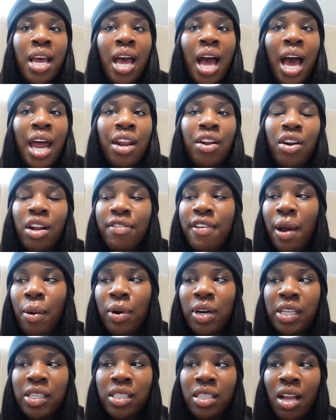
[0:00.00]
I don't know if I
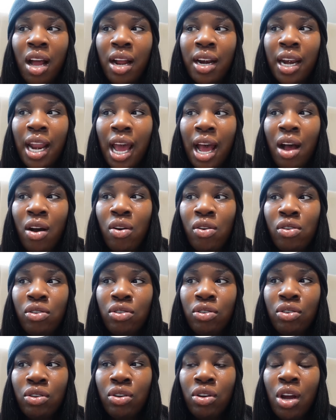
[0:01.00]
want to start now,
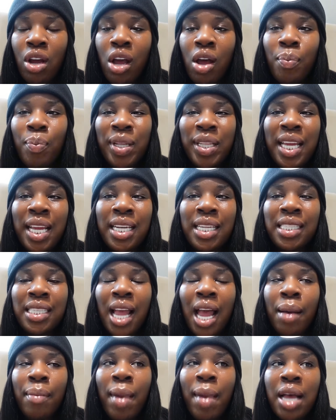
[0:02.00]
but then it's
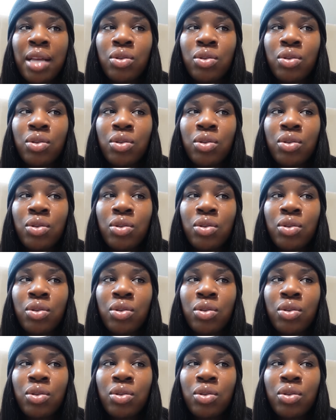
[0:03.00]
like I